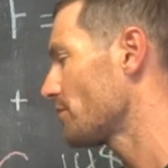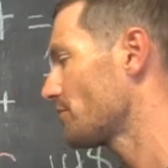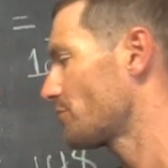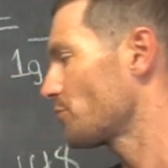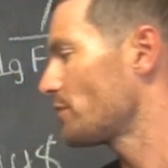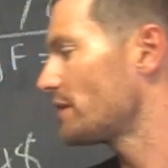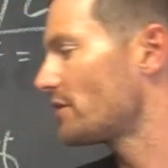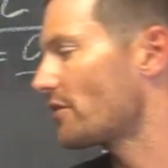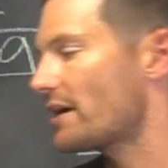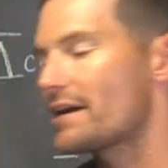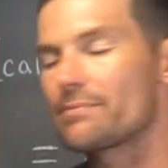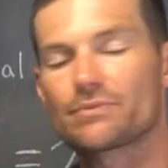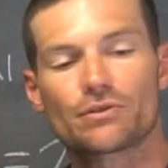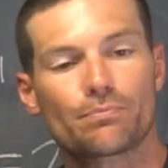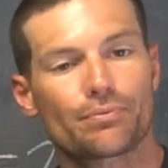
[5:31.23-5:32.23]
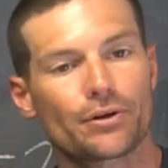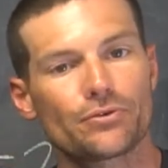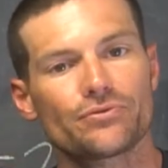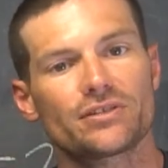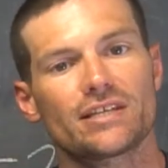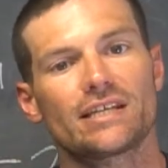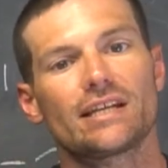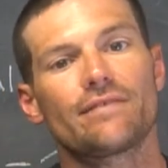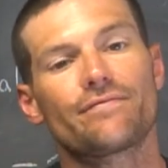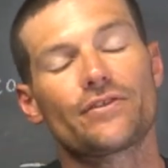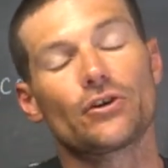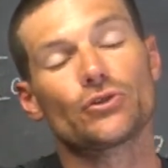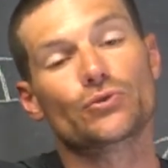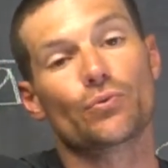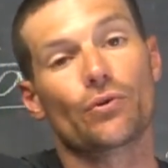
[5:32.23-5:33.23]
3 grams of protein, if
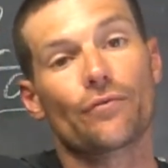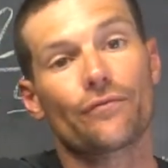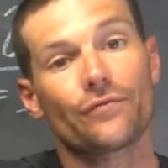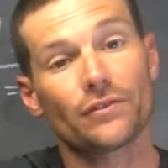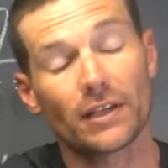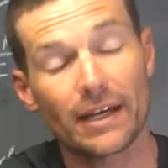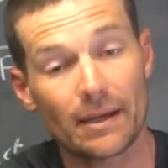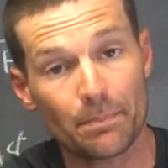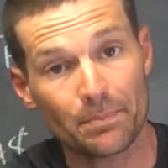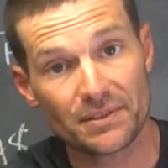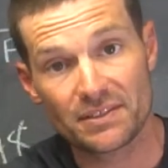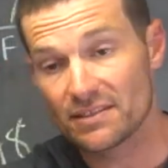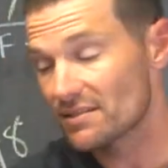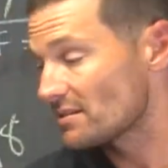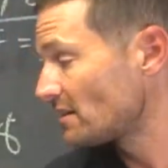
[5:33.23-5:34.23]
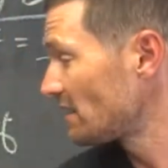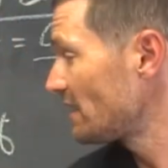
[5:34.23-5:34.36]
those were flipped